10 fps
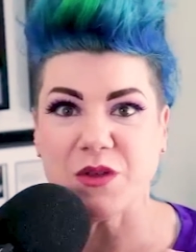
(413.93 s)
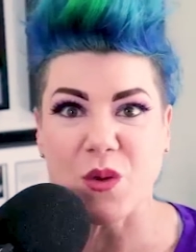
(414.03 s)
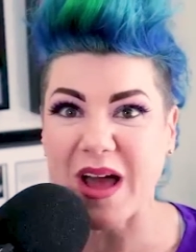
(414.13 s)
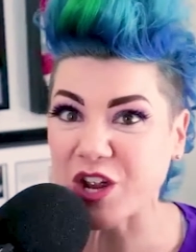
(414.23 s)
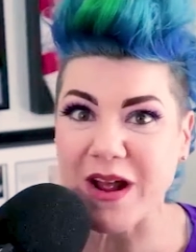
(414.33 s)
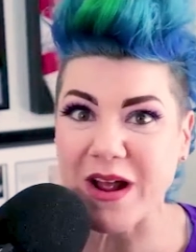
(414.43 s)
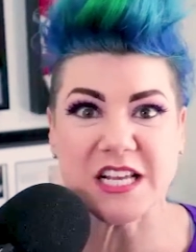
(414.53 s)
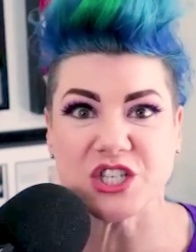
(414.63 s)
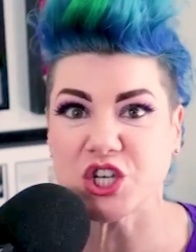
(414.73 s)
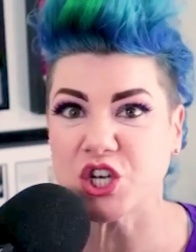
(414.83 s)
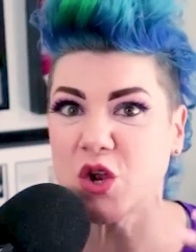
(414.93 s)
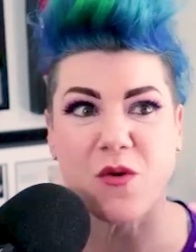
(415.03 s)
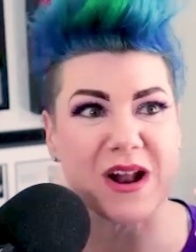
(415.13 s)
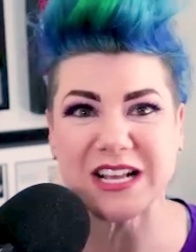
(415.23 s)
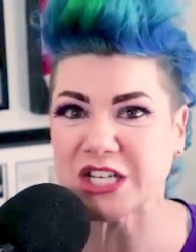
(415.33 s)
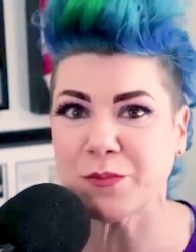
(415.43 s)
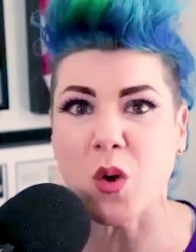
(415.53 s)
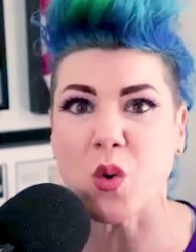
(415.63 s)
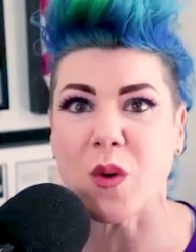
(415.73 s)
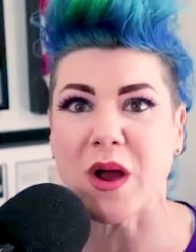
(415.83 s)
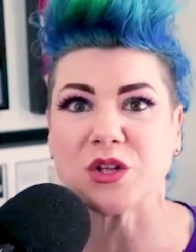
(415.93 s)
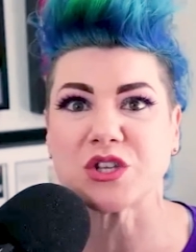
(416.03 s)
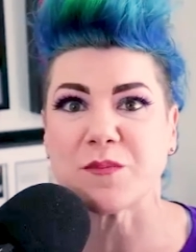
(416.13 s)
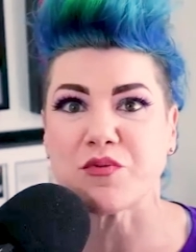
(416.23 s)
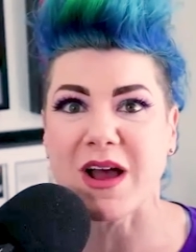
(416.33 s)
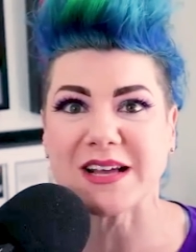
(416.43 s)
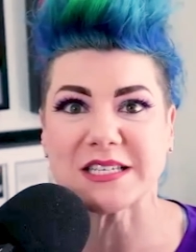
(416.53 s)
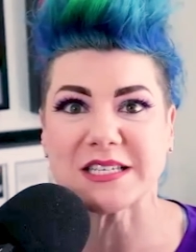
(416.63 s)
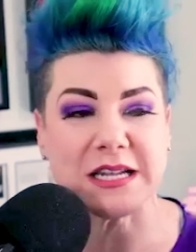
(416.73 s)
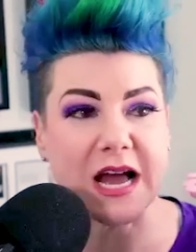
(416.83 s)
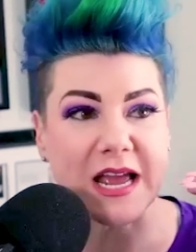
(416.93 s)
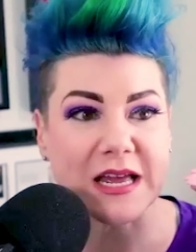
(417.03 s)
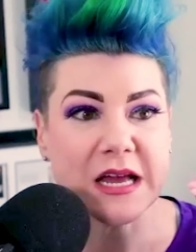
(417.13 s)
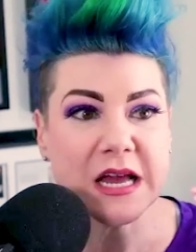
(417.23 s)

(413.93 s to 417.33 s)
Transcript: you know had a great sense of humor and I spoke well to the press and I